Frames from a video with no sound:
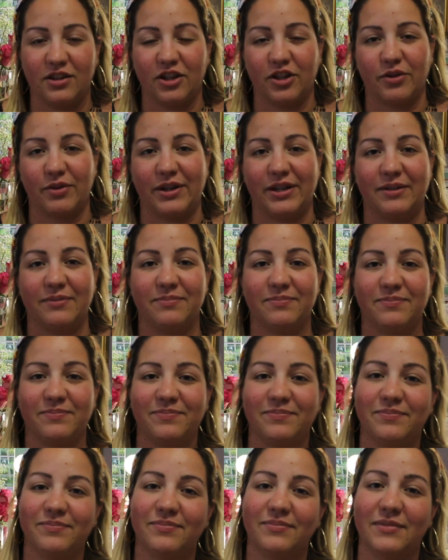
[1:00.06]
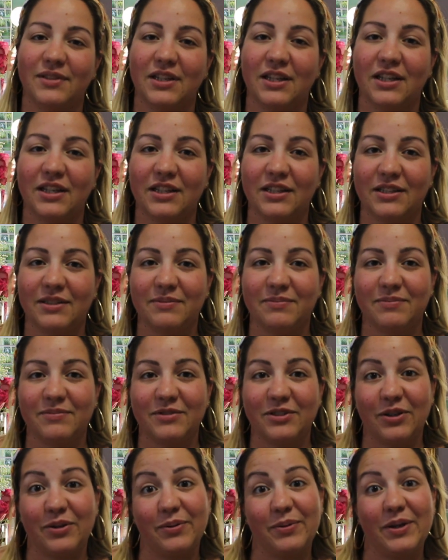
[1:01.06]
the green.
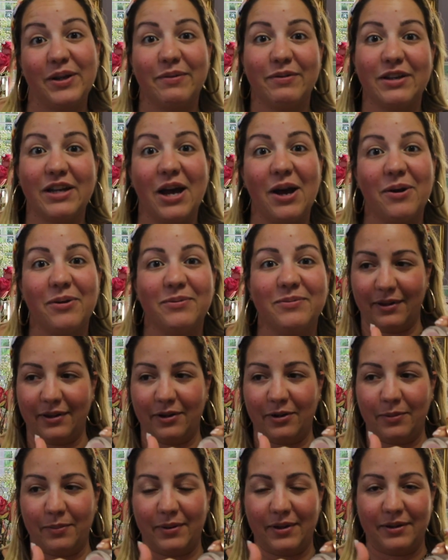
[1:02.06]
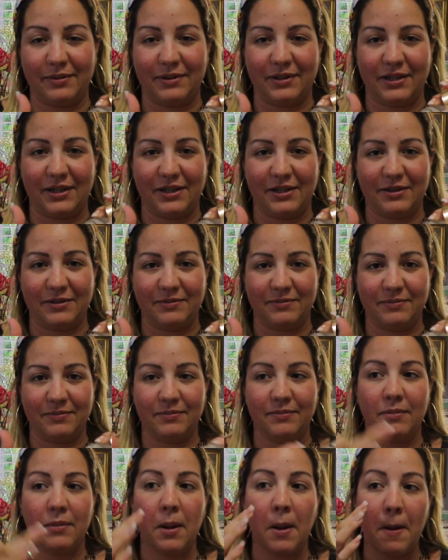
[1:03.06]
So here we go. A little bit in here.
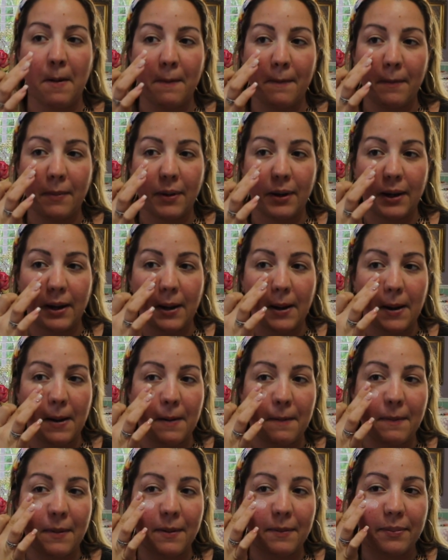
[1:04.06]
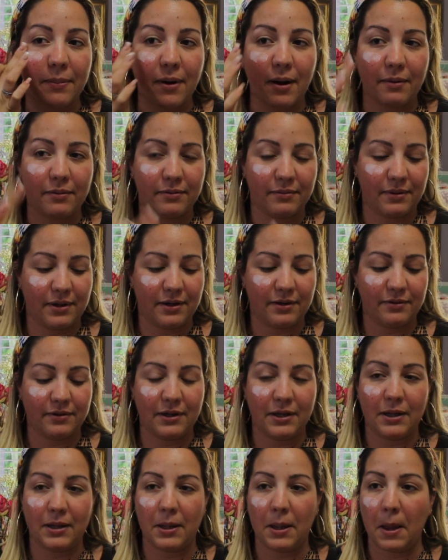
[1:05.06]
Put it on my problem
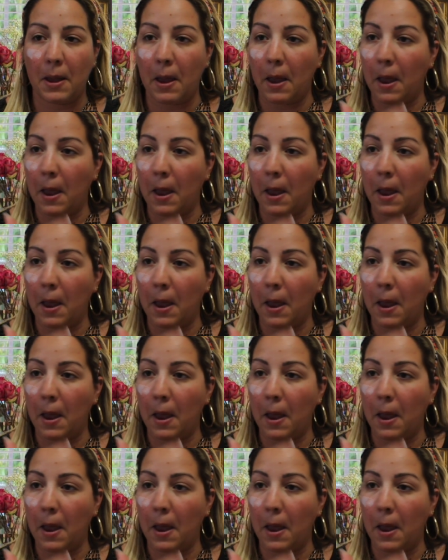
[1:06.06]
area.